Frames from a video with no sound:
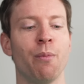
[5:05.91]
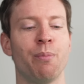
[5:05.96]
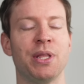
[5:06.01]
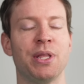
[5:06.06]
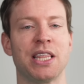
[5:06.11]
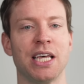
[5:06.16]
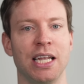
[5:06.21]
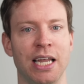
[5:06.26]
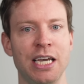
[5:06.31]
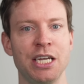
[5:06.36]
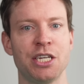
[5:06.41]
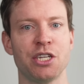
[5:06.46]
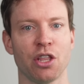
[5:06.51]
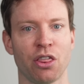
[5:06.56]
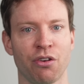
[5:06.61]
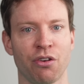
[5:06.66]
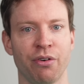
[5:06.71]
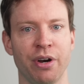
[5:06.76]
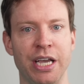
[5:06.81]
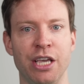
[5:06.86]
but the later
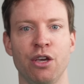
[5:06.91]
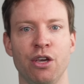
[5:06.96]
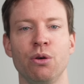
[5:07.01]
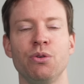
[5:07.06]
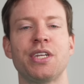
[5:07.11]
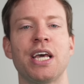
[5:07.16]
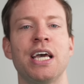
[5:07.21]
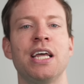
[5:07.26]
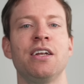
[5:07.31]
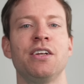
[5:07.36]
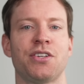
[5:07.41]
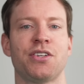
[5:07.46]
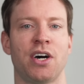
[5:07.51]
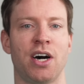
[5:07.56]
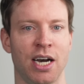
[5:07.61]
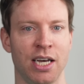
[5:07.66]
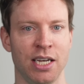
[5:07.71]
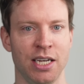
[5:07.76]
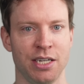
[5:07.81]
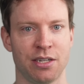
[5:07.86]
three used an
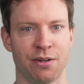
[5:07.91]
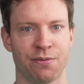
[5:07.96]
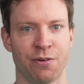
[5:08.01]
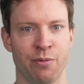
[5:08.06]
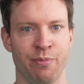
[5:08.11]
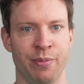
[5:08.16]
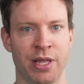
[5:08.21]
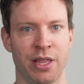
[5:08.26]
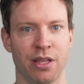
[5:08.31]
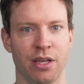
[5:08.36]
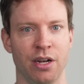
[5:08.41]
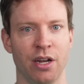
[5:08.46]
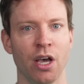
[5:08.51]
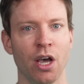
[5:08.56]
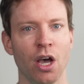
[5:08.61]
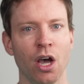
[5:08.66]
entirely different method.